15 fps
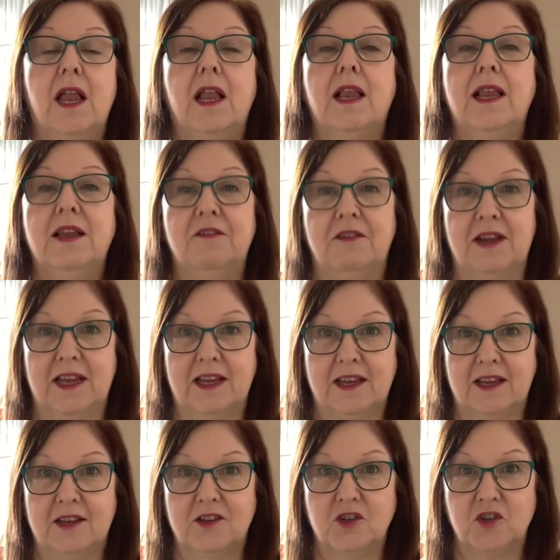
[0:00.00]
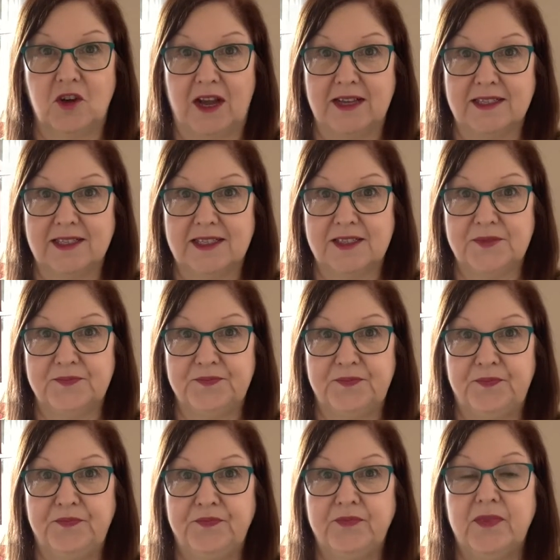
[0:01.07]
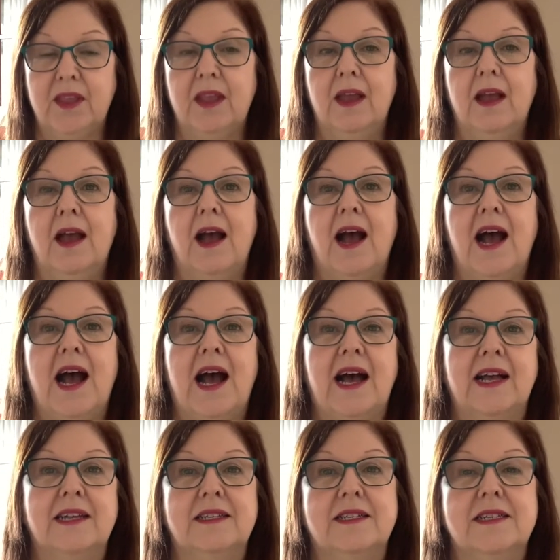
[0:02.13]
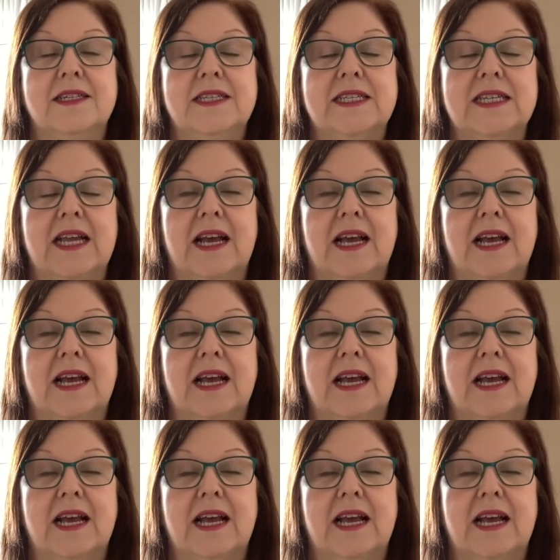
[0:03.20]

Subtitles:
lyric dress, and